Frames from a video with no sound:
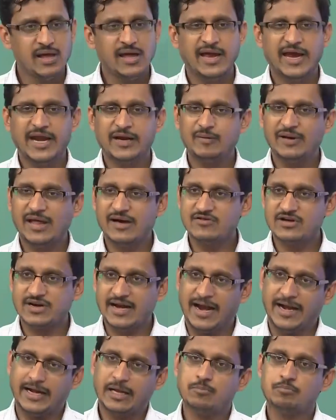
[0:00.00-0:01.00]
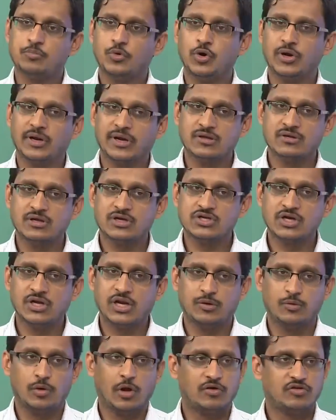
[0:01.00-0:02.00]
It will have a random polarization,
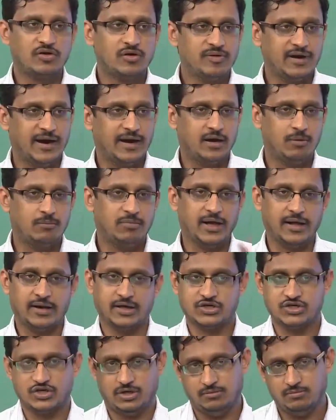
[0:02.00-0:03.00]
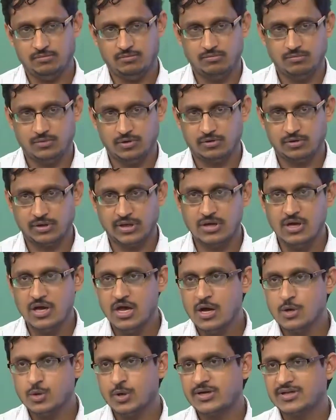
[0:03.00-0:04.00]
it will also have a random direction. Okay.
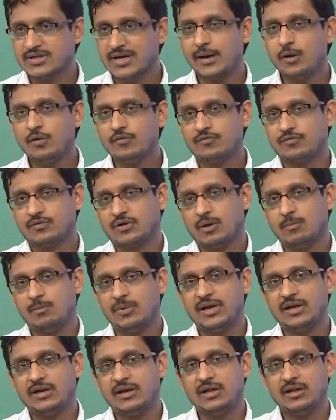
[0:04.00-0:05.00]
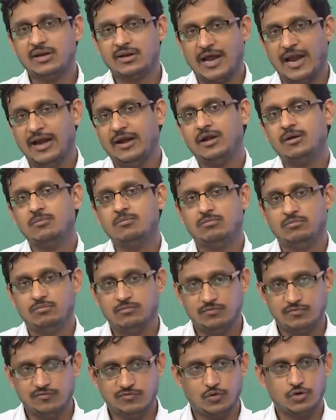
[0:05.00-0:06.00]
So, it is kind of completely random
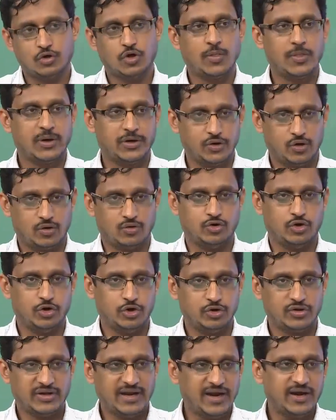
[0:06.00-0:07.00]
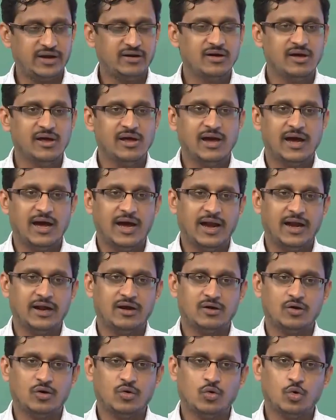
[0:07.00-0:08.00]
photon that you are going to get, and
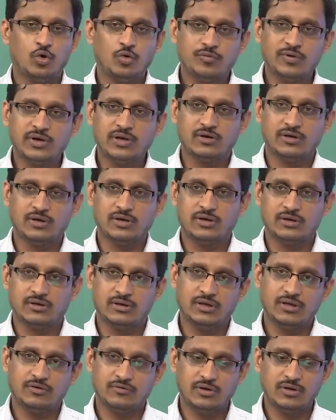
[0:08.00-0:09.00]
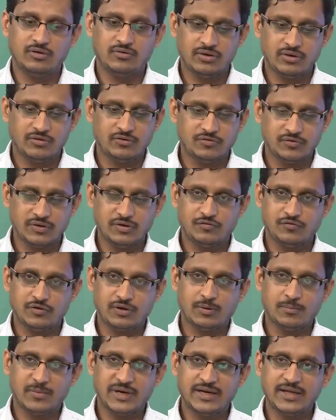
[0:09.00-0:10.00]
over if in
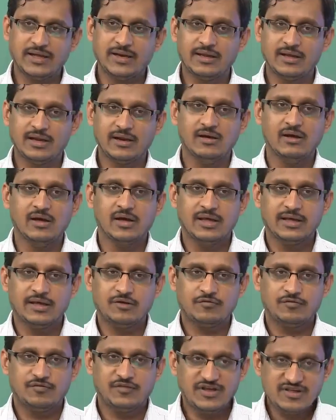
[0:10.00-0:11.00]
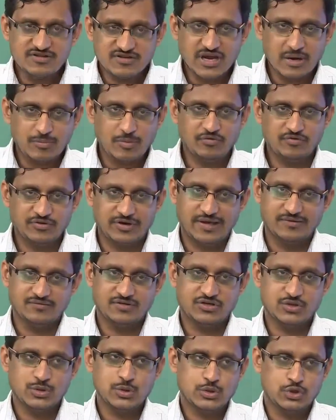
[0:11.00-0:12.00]
a material, if these type of
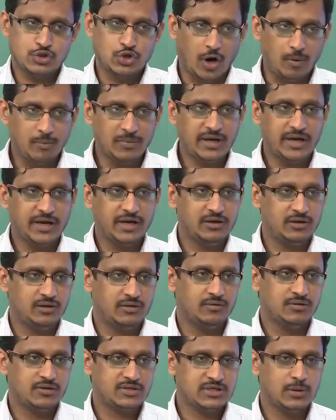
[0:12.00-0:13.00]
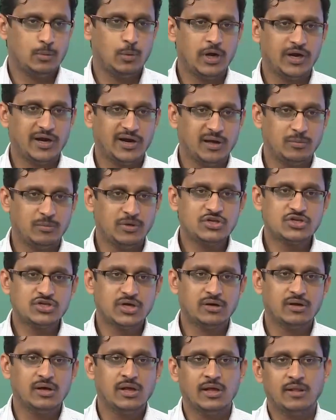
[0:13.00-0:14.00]
transitions dominate the stimulated
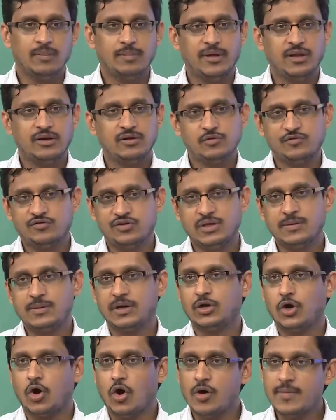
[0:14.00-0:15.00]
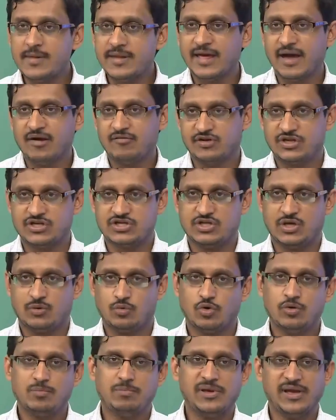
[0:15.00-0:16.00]
emission, then you see that on an average there
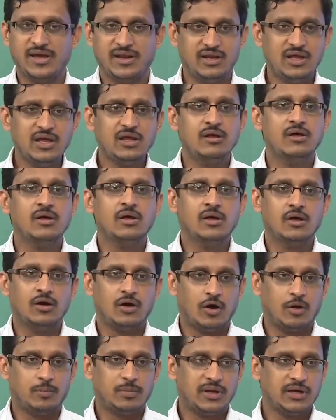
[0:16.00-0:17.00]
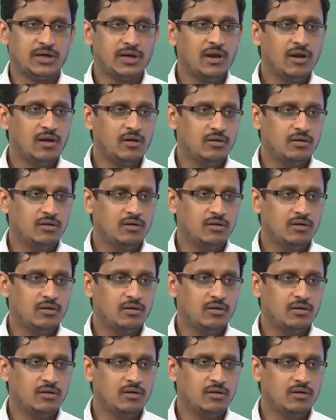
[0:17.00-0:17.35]
will not be any optical